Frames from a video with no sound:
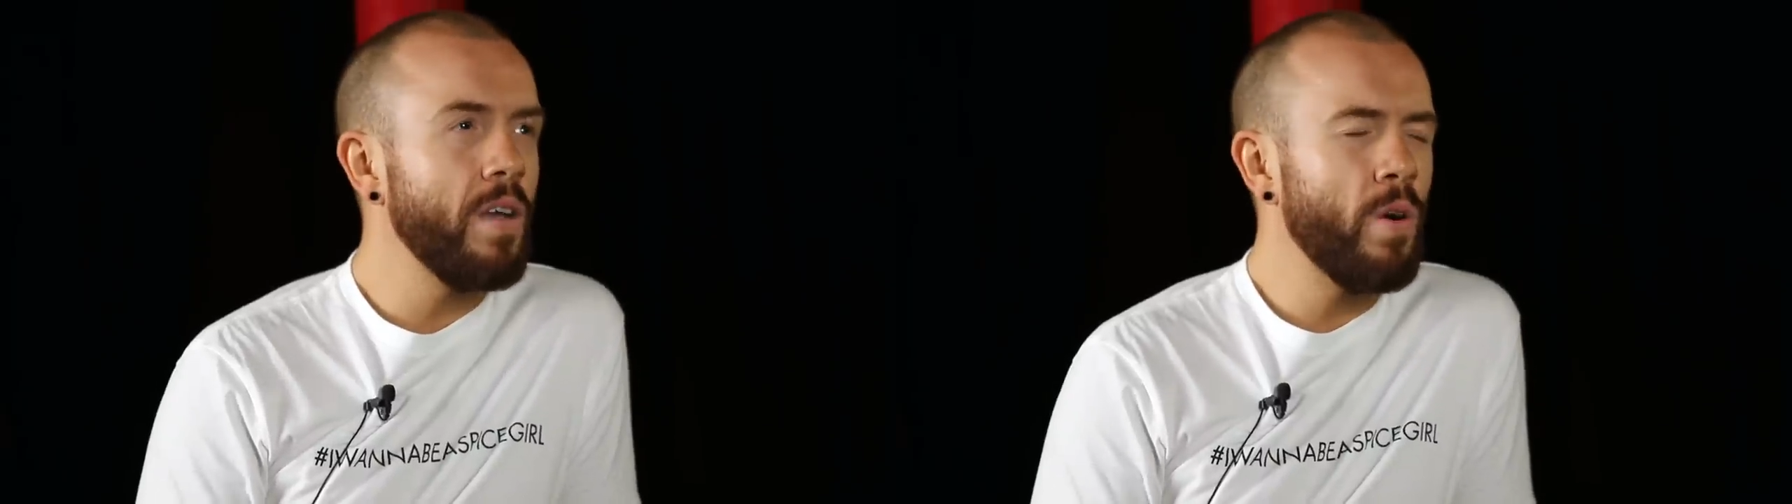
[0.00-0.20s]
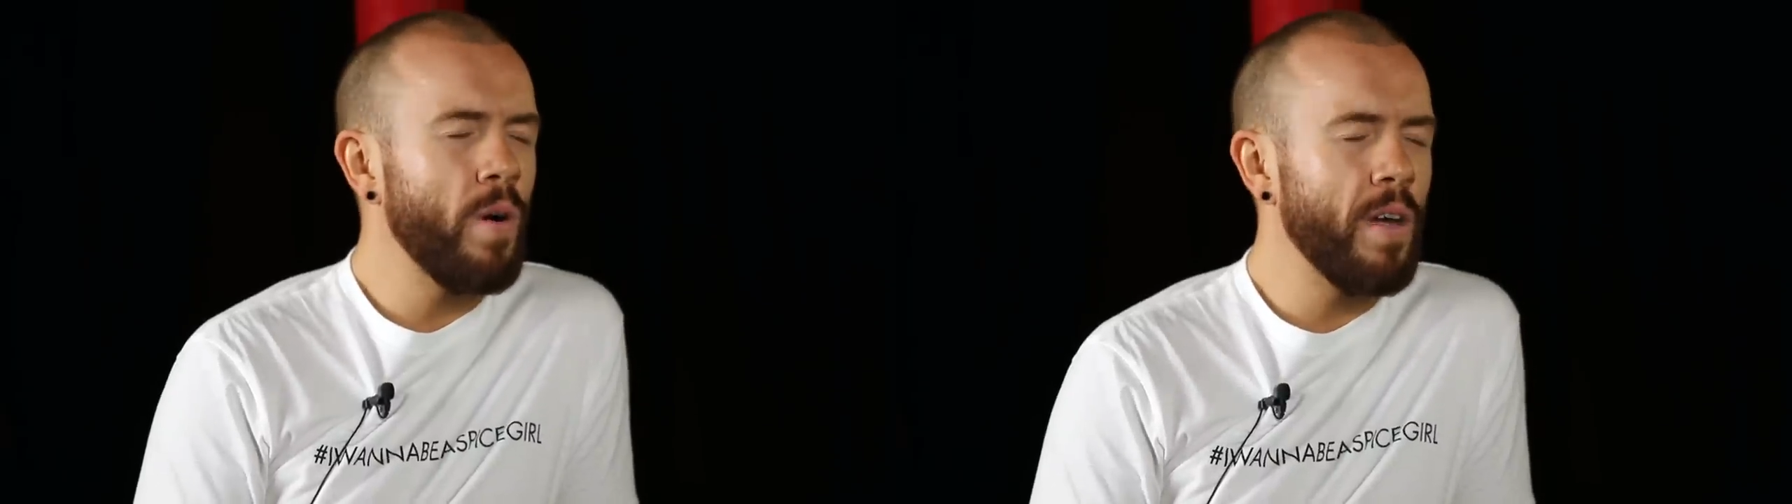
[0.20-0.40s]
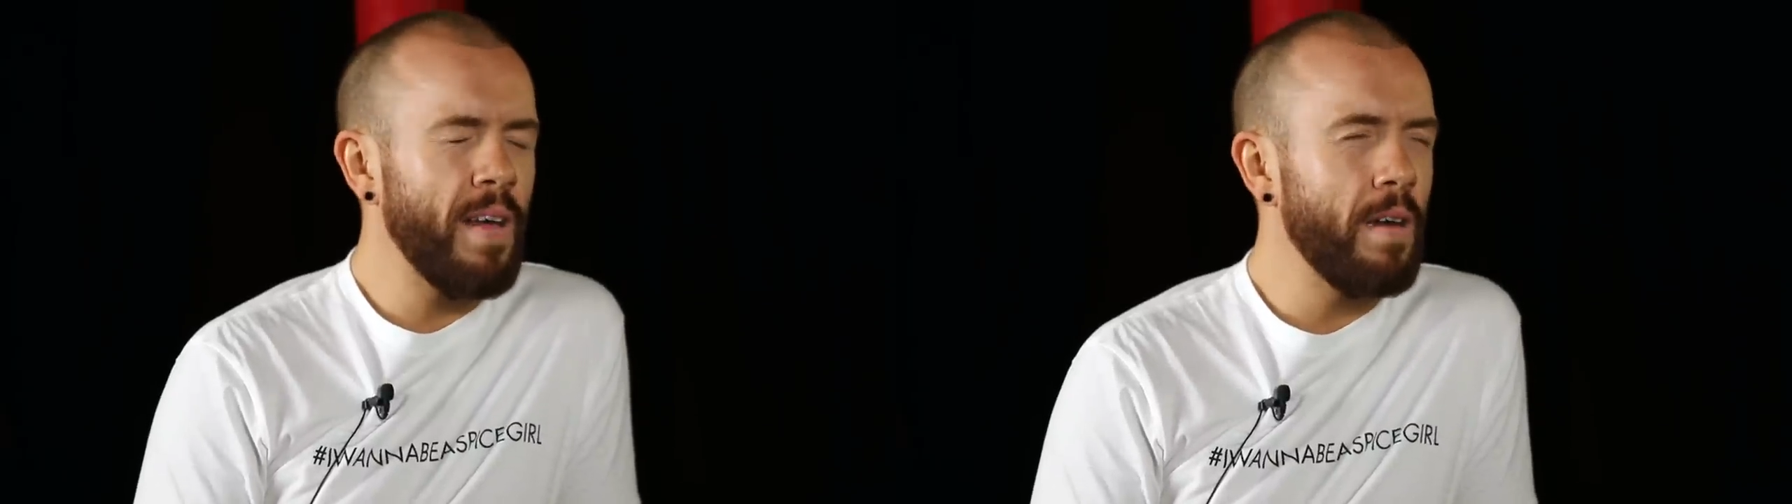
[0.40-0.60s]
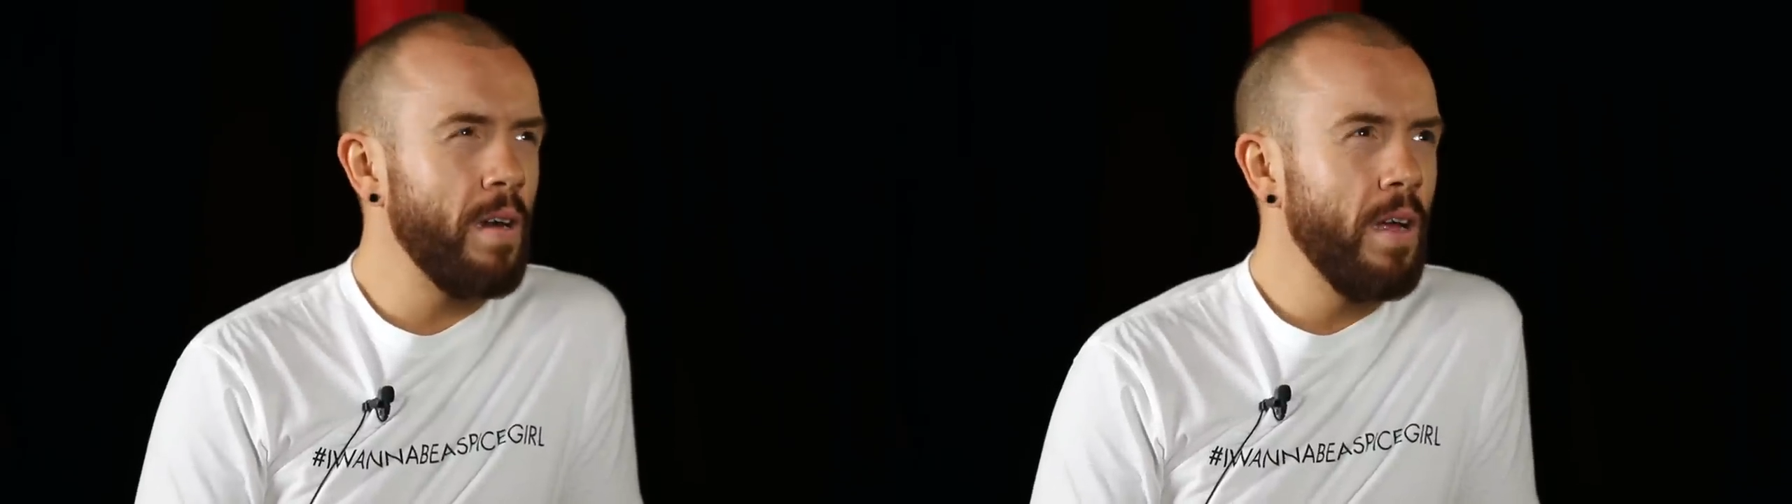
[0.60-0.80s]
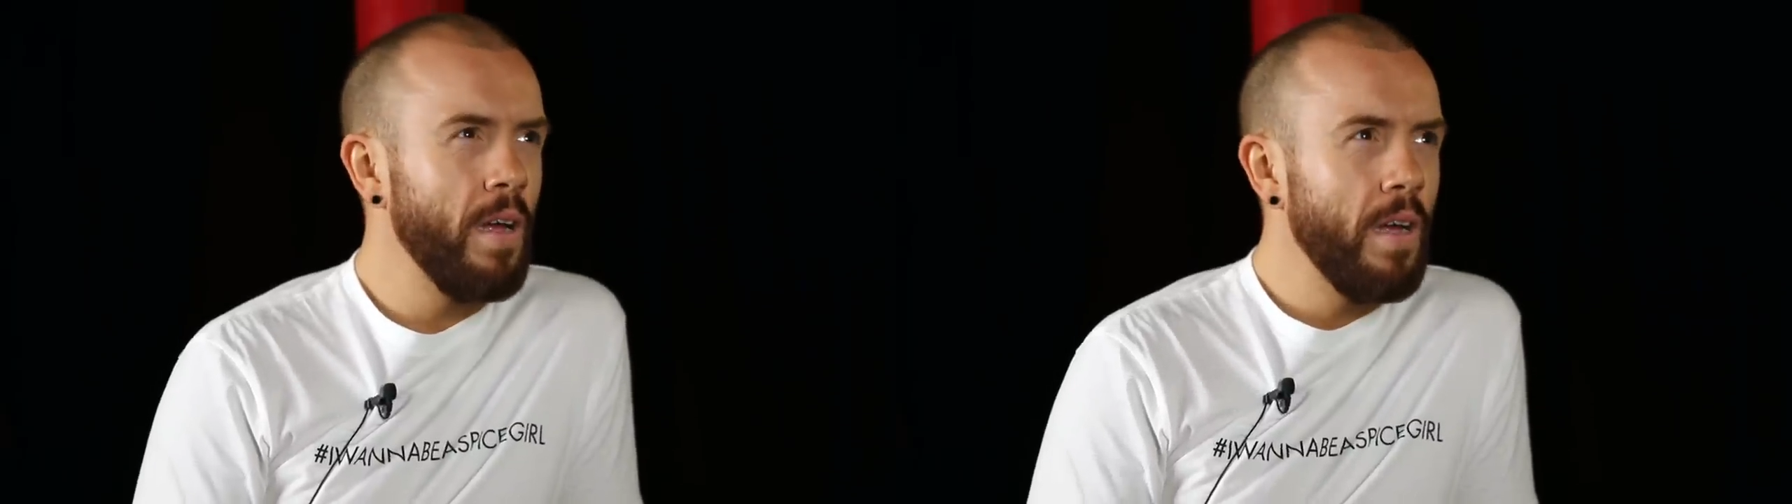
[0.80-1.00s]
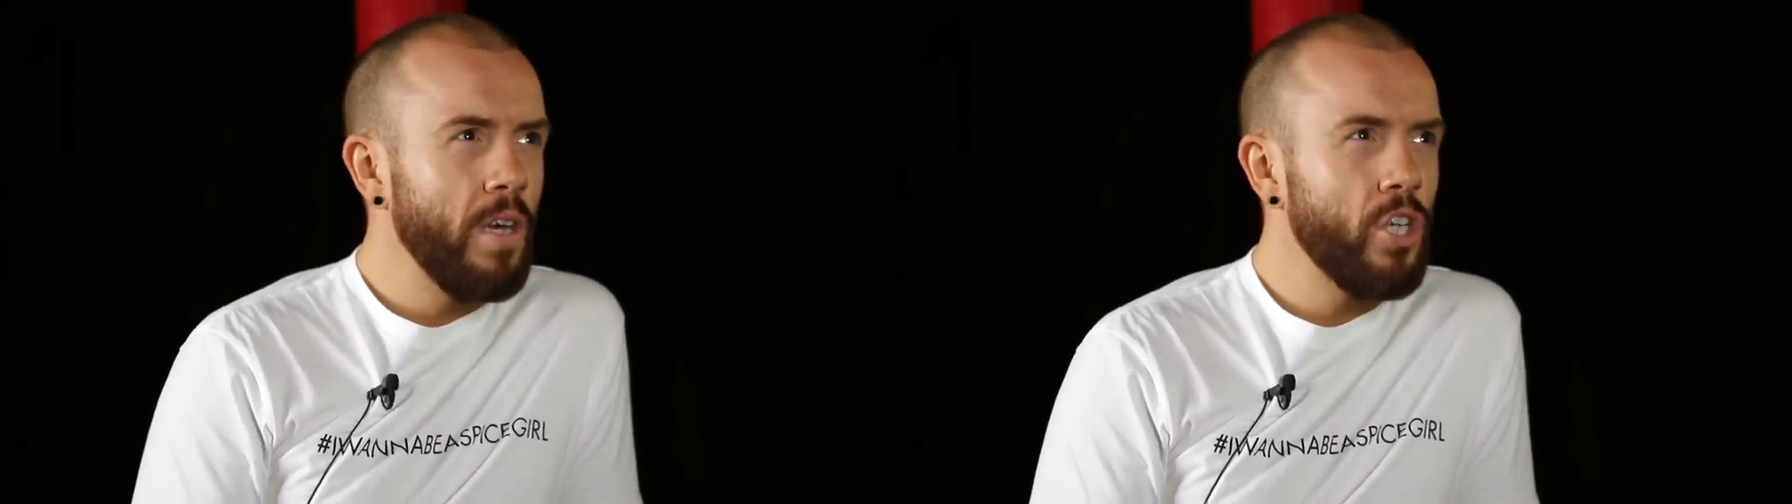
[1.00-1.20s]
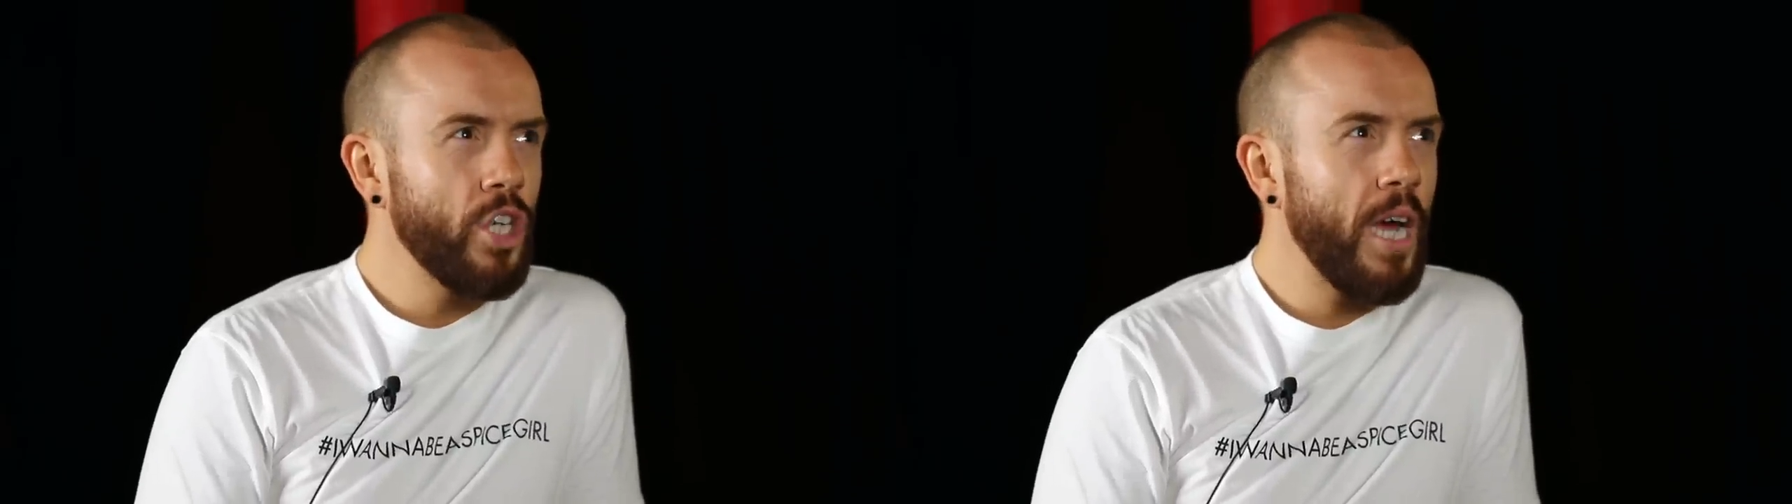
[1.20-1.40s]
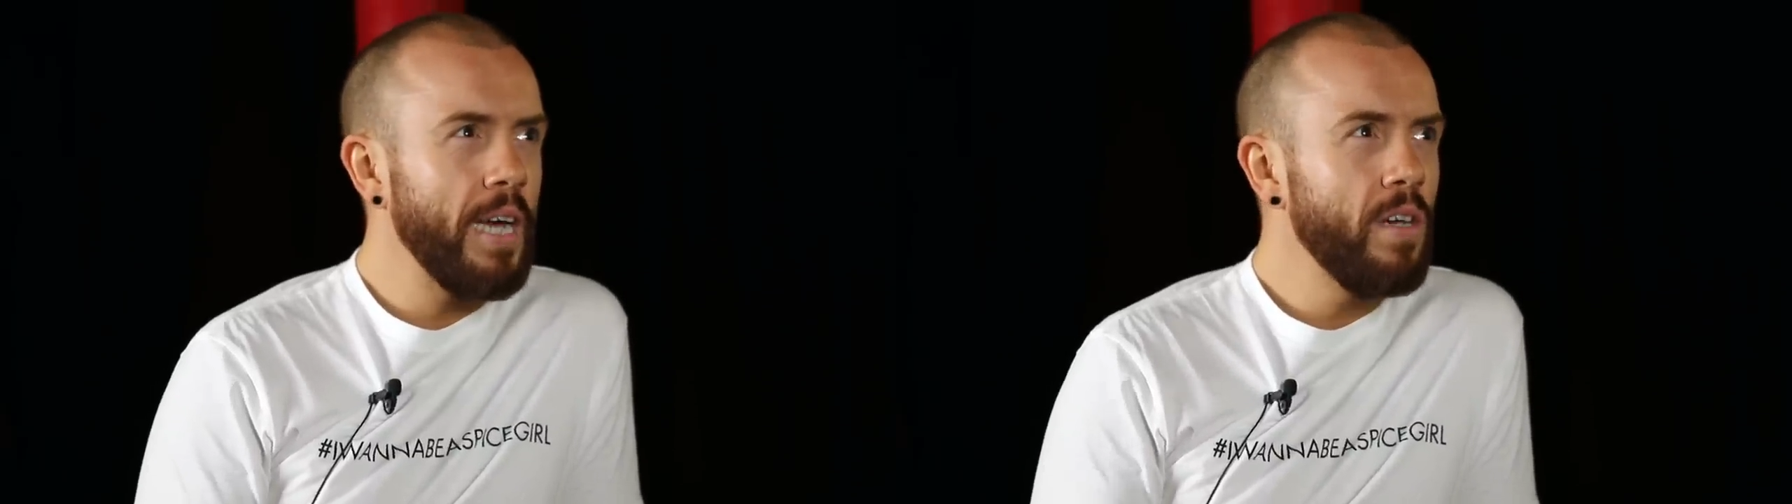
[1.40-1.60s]
You know what? That
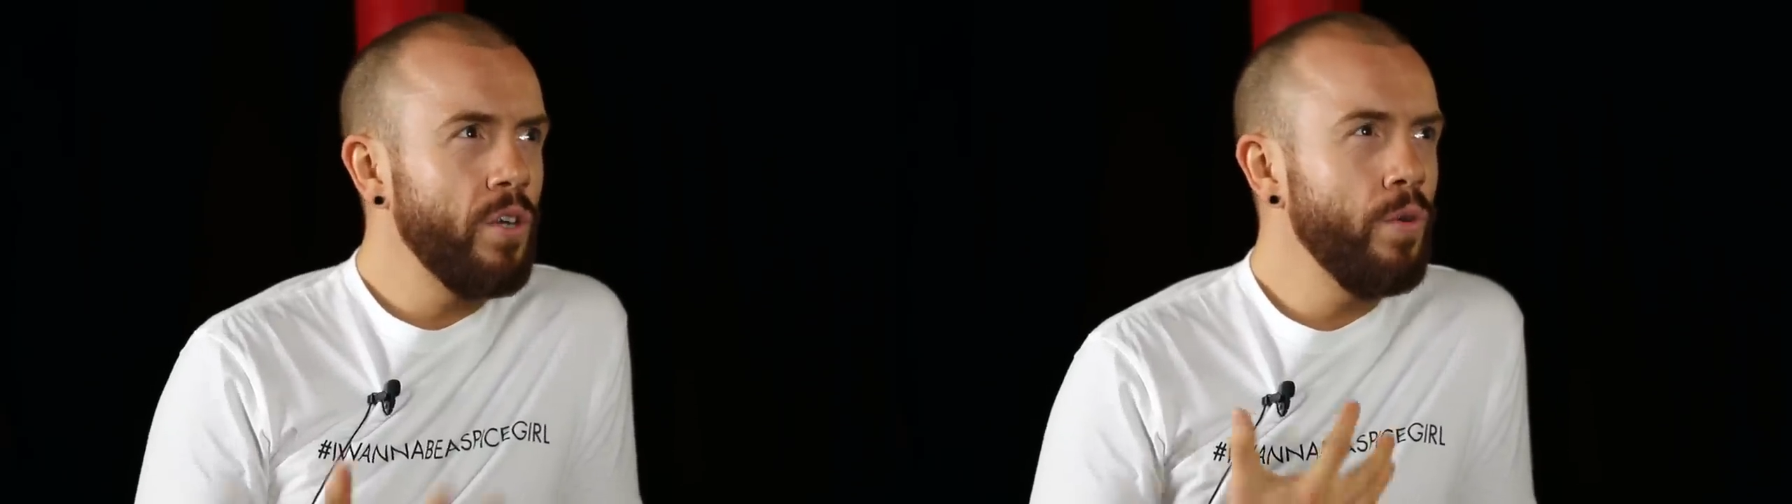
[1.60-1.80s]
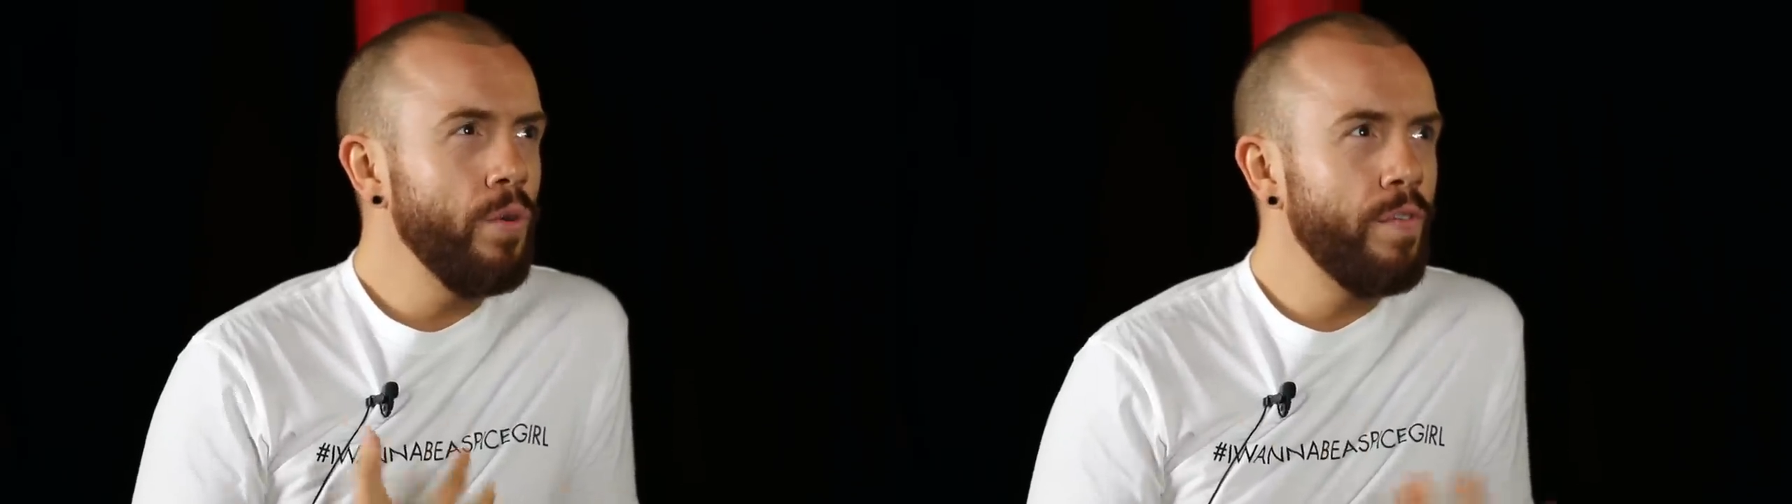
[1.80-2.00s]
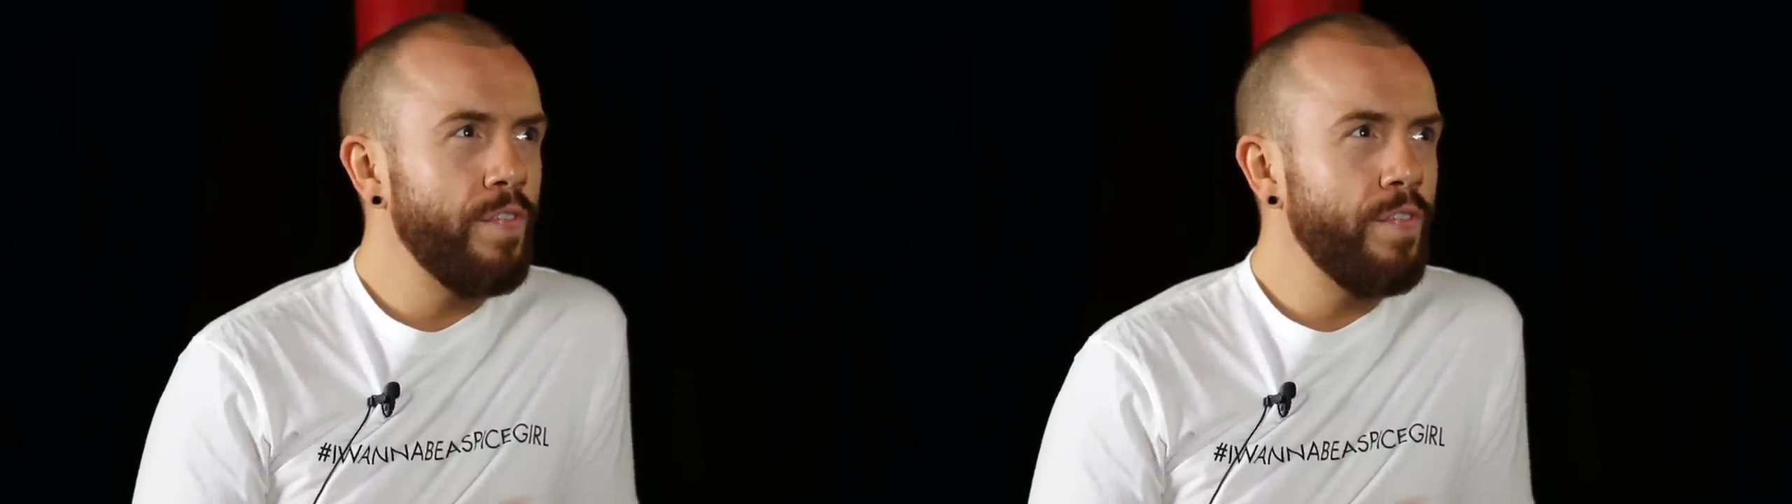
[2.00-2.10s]
childhood